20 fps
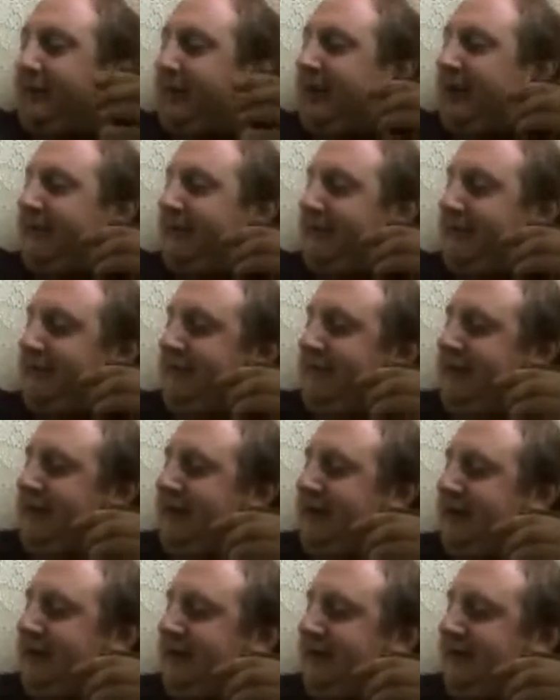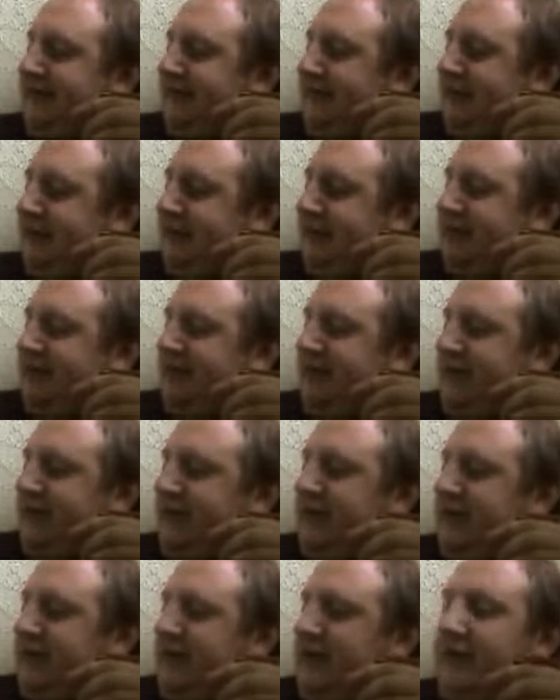gonna have 3 each of those.
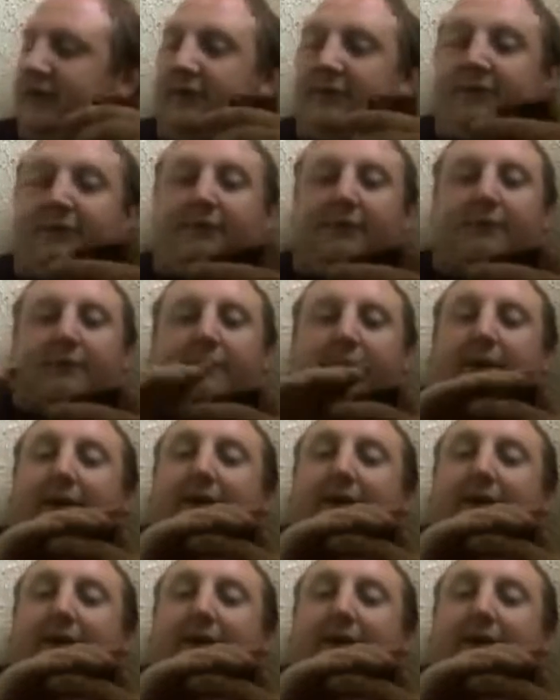But